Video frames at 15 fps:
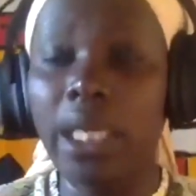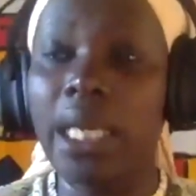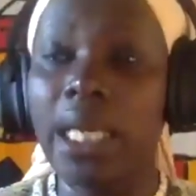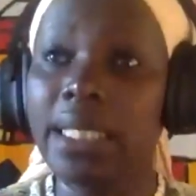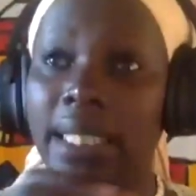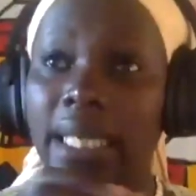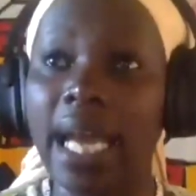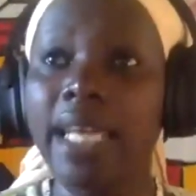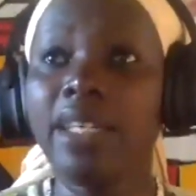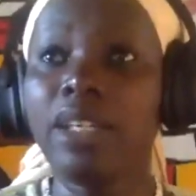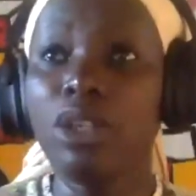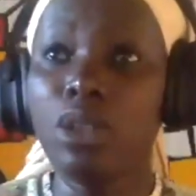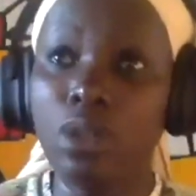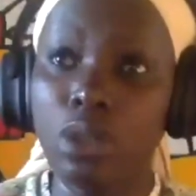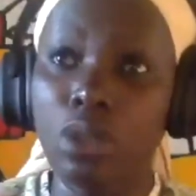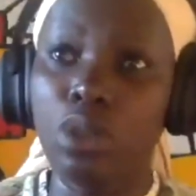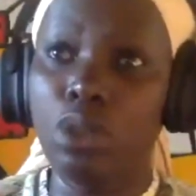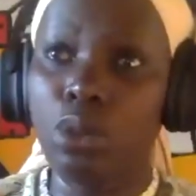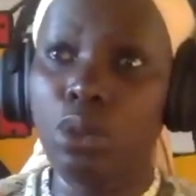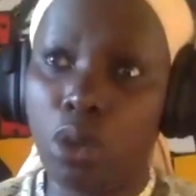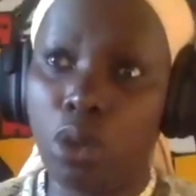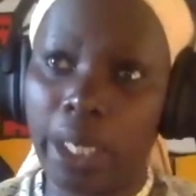and I said either
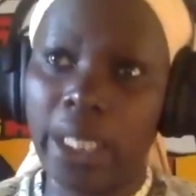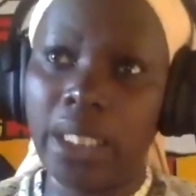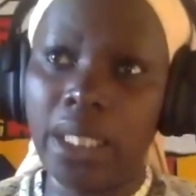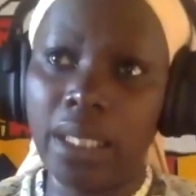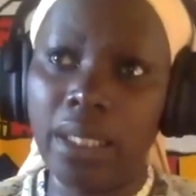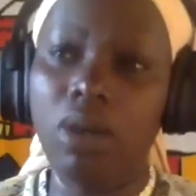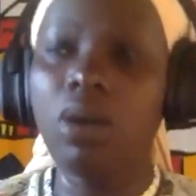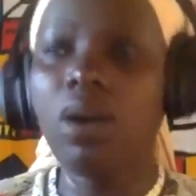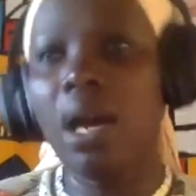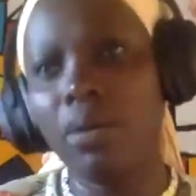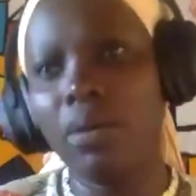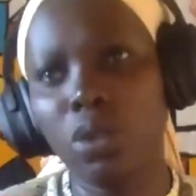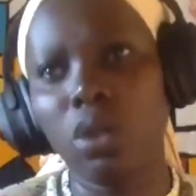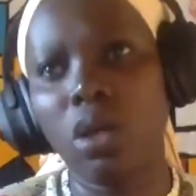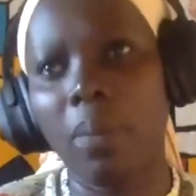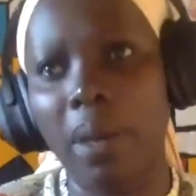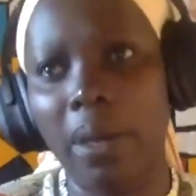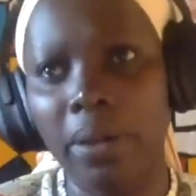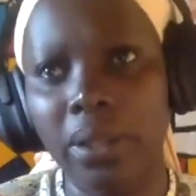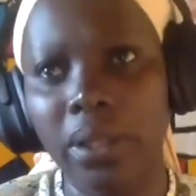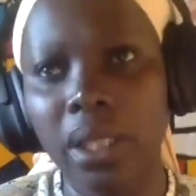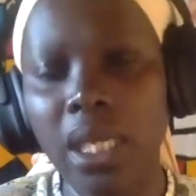you correct it or I will talk about
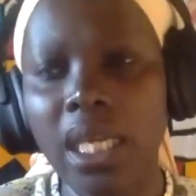it.